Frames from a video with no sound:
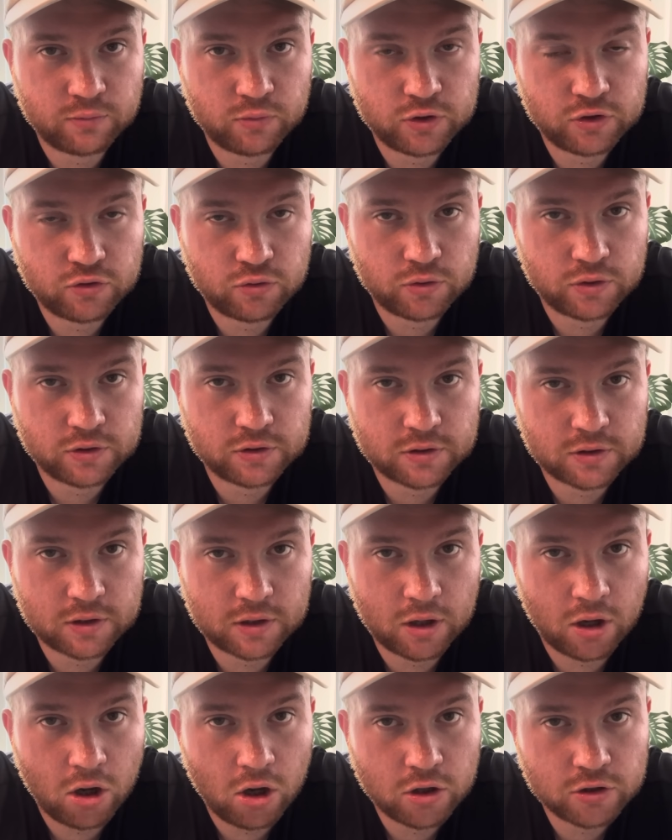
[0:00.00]
which was
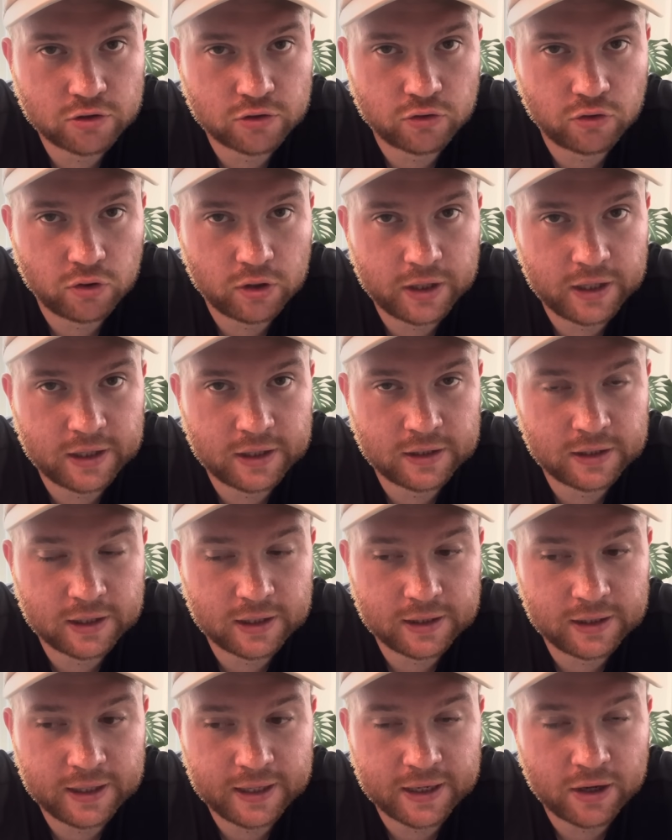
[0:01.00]
Arsenal in
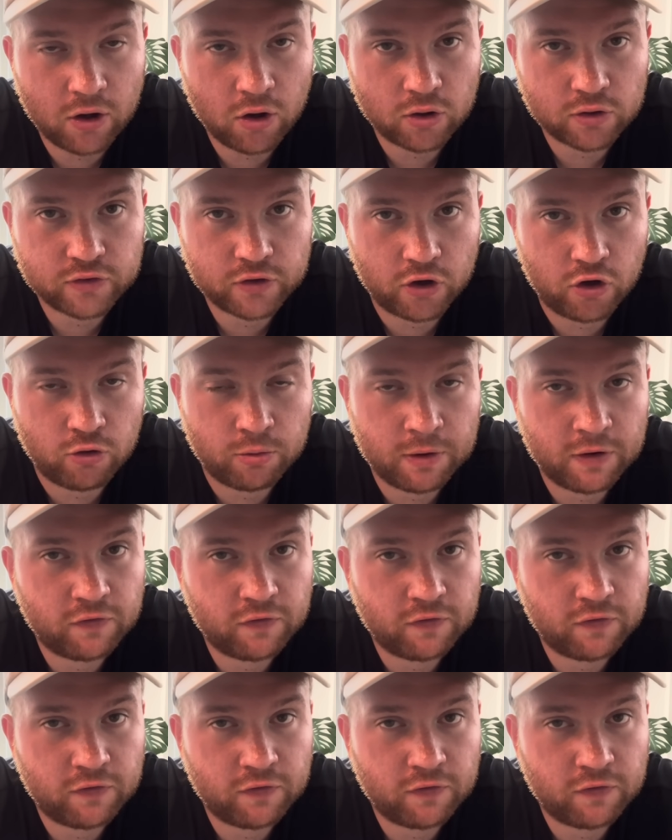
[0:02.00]
late October,